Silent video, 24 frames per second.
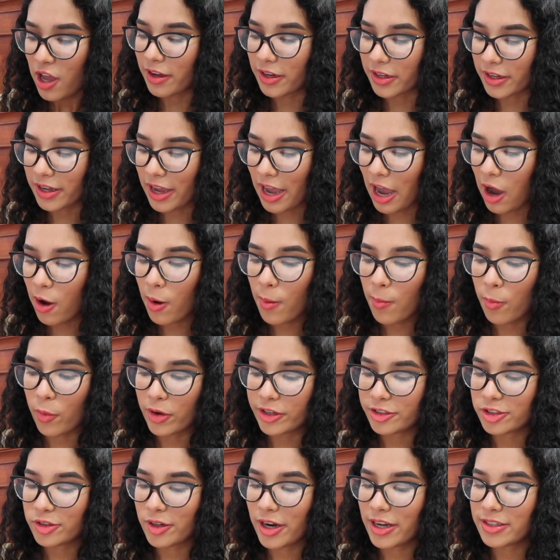Cacao
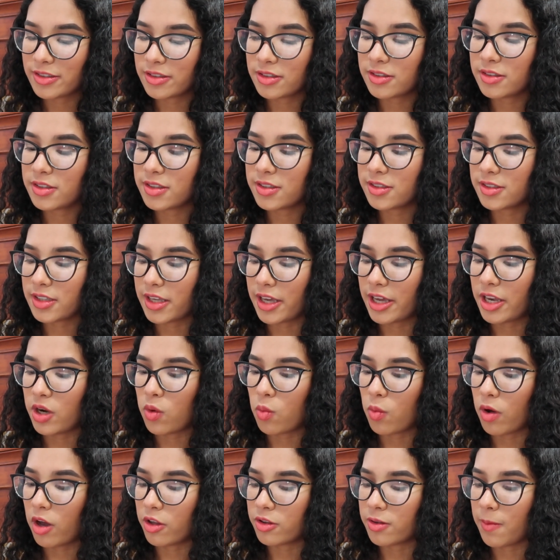moisturizes the skin
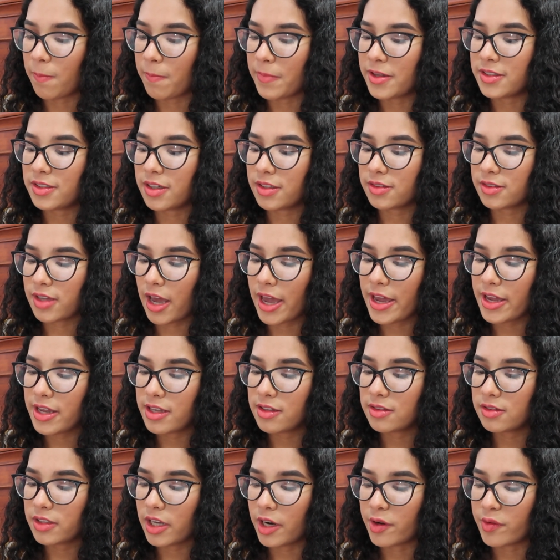while the mint
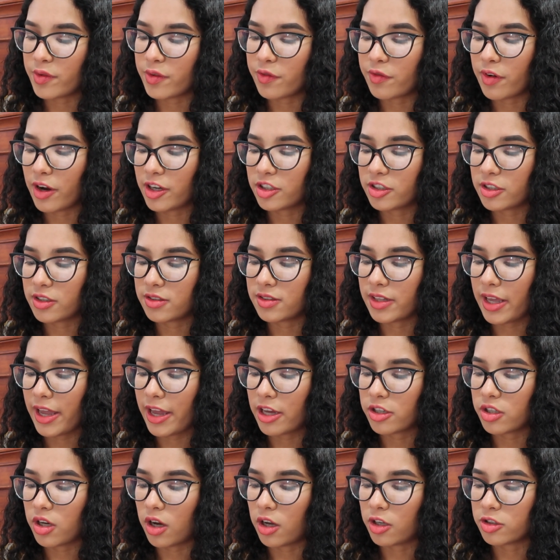tightens and refreshes,
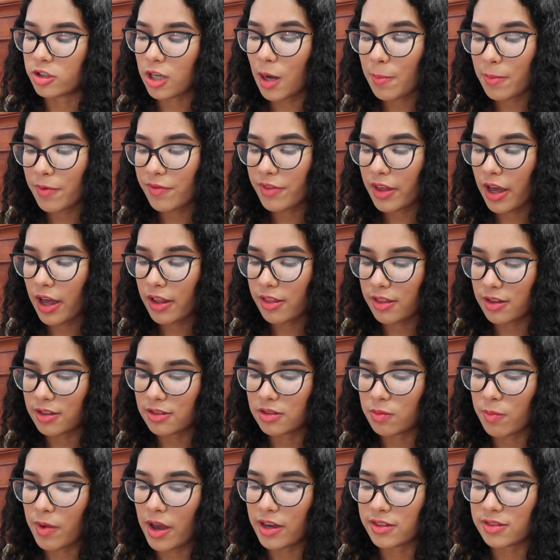and on top of that,
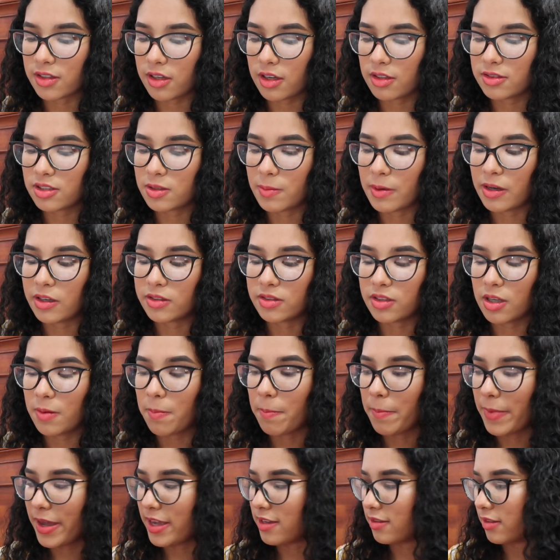this mask smells
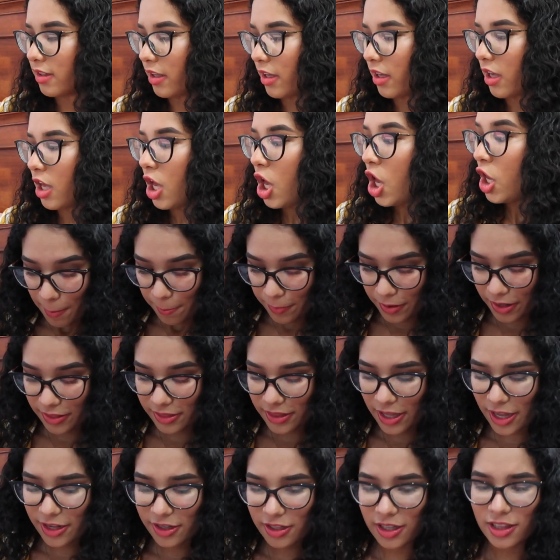amazing. But
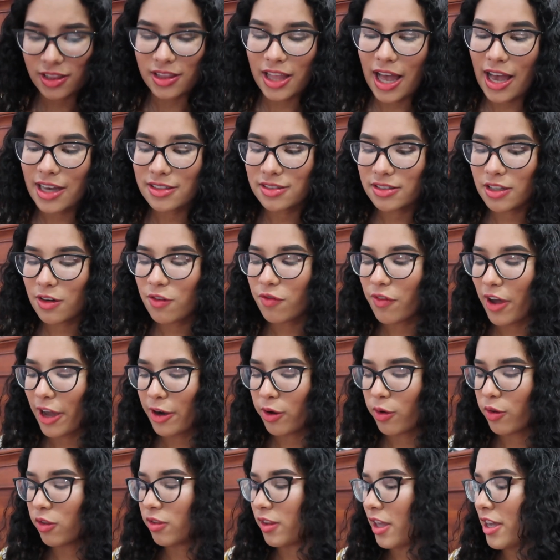then the last and
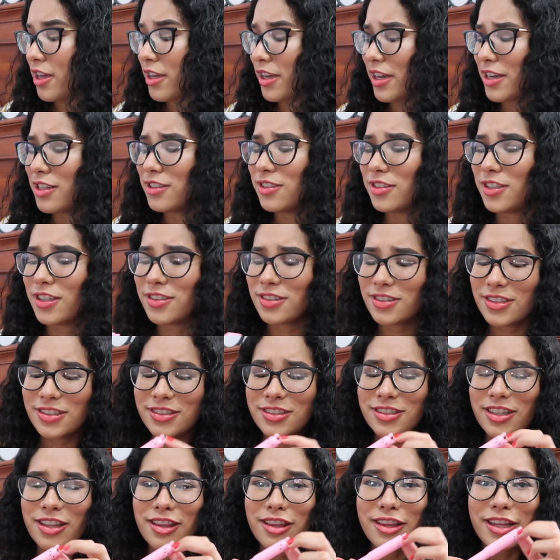final thing is just
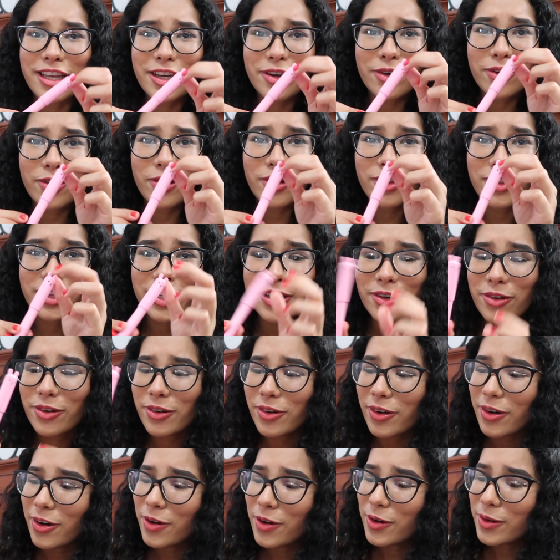this little,
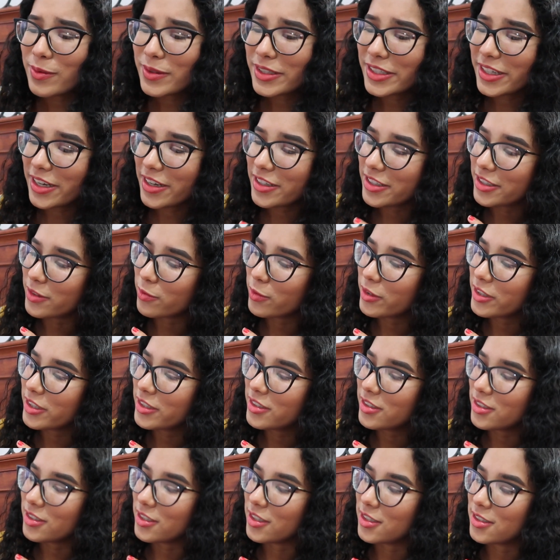oh my god, what
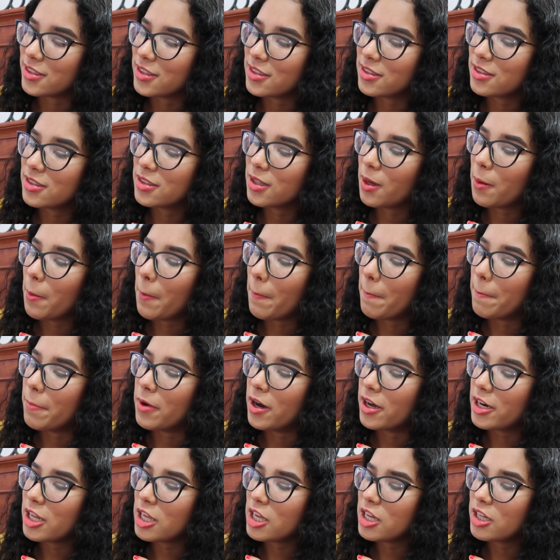is this? This is a
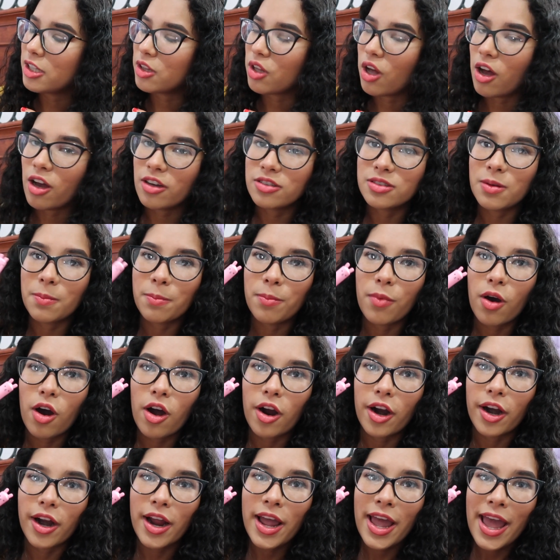bunny gloss
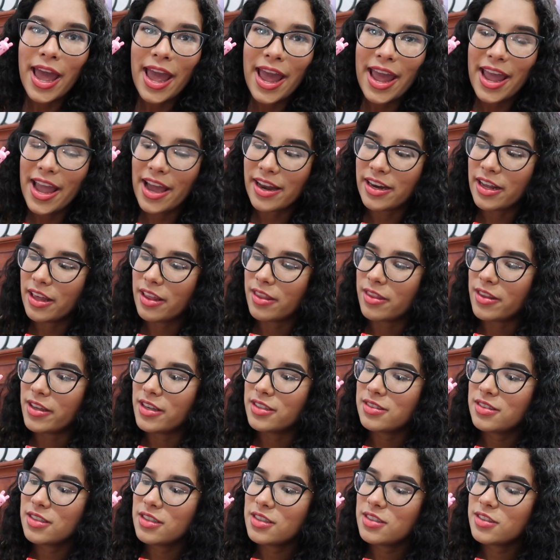bar, and
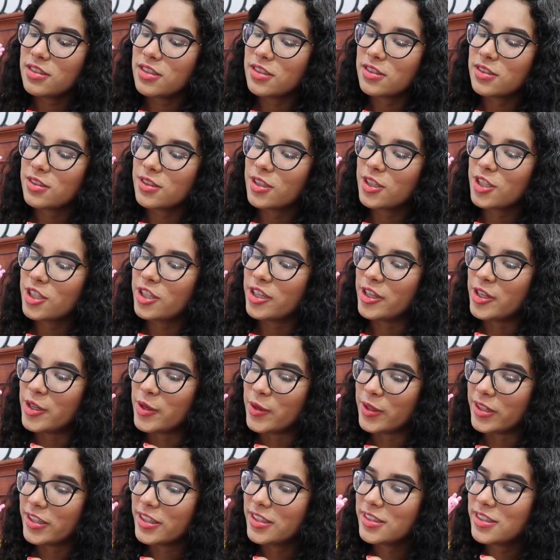this is just the
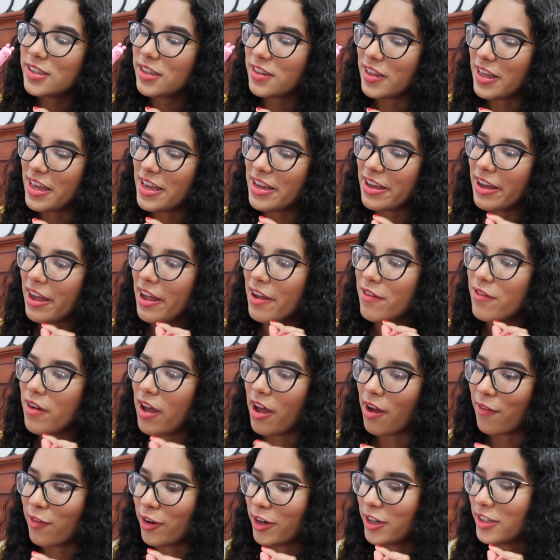cutest thing I've
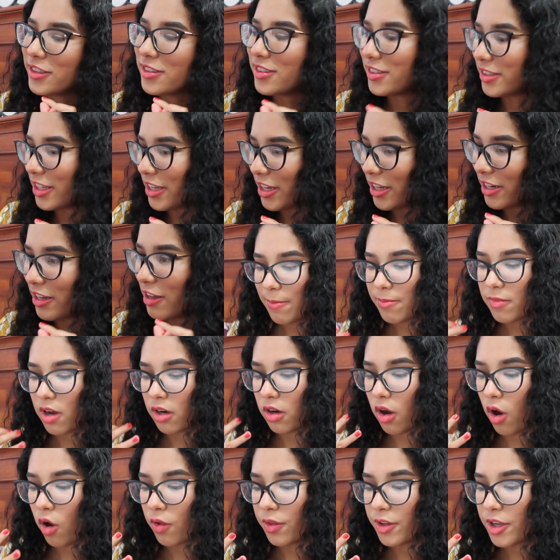ever seen. And not
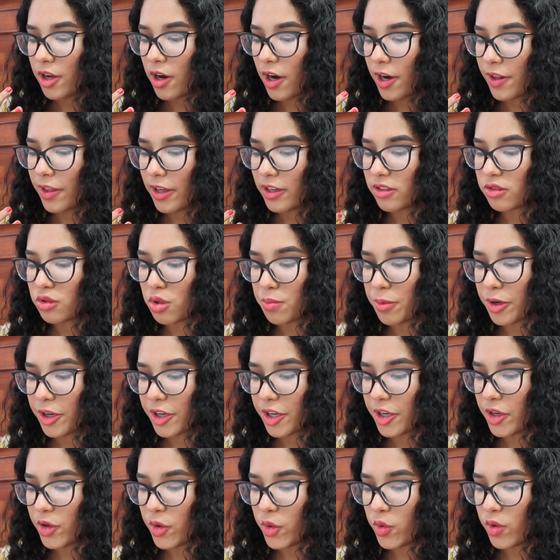only are they super
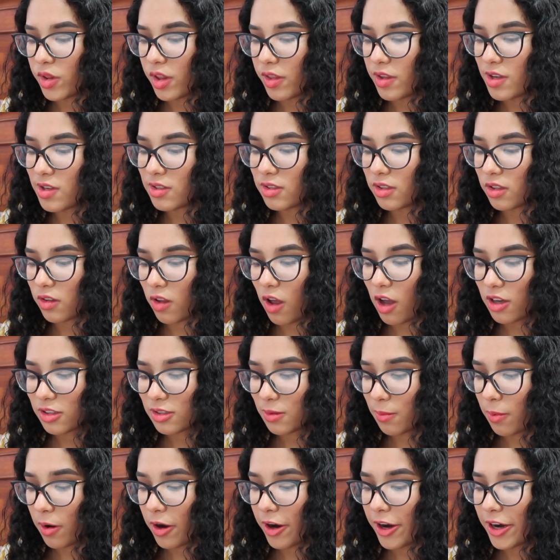cute, these gloss
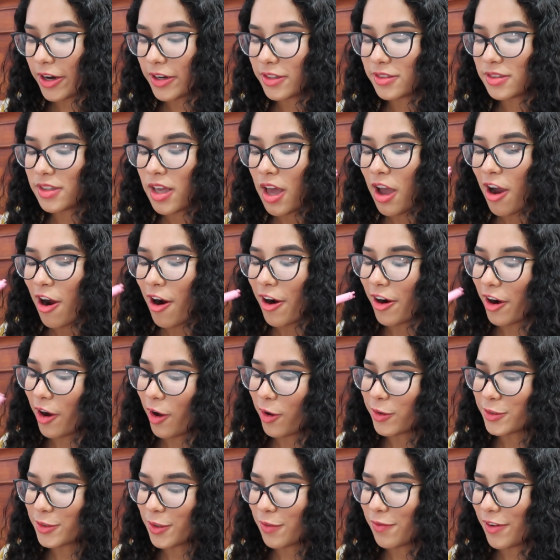bars are
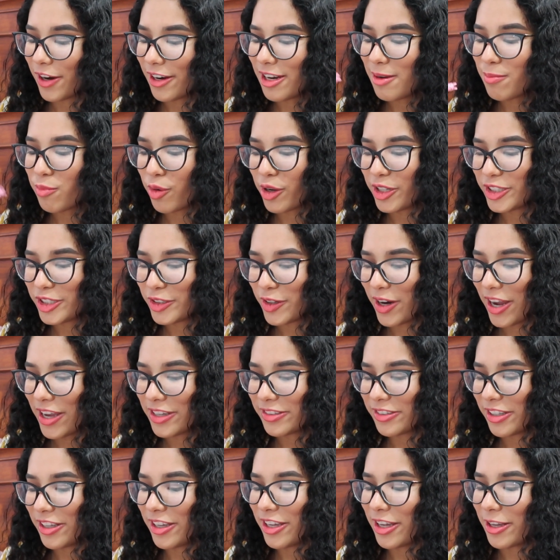also very
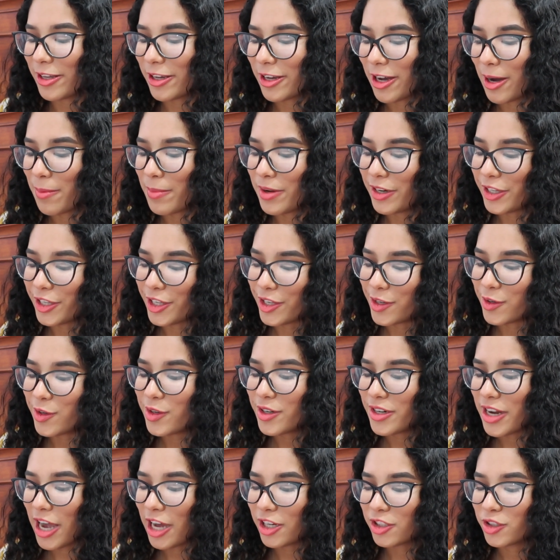moisturizing and come in
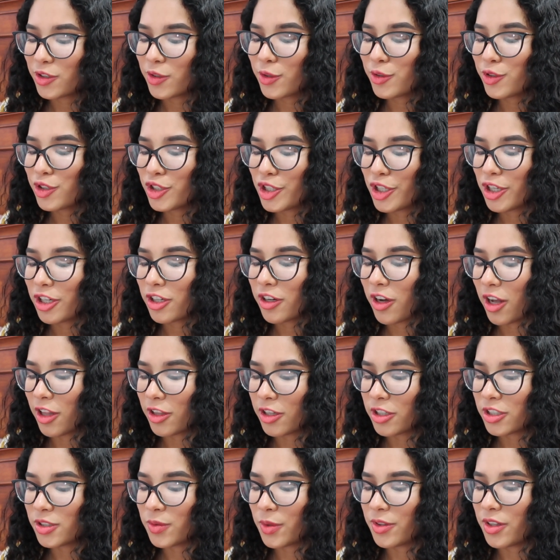cute natural sheer
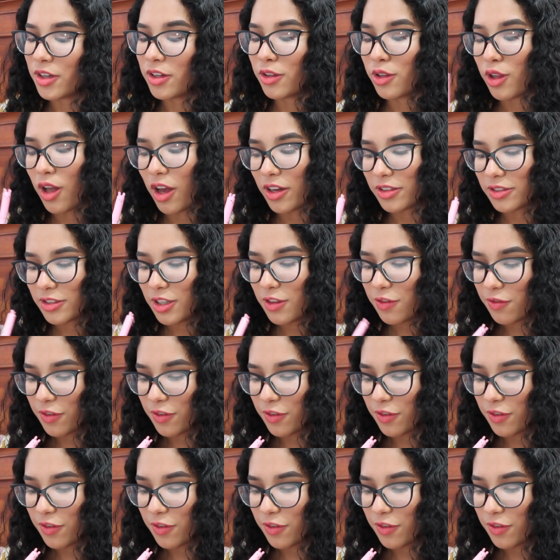colors with a glossy